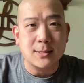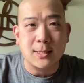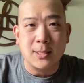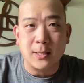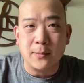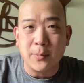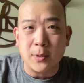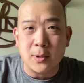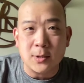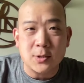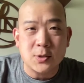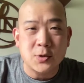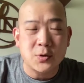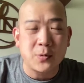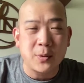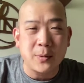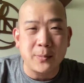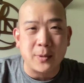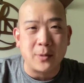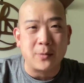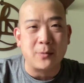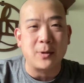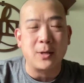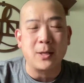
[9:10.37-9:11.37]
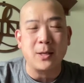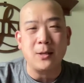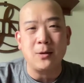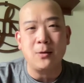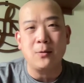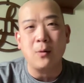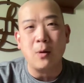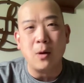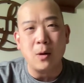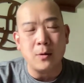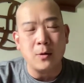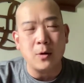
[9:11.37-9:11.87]
Keep on swimming, right?
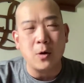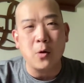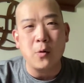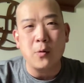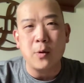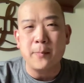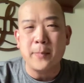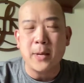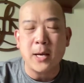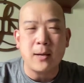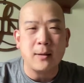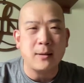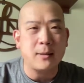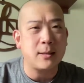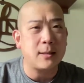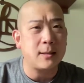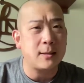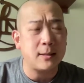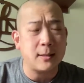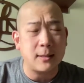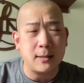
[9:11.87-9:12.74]
You all know about that.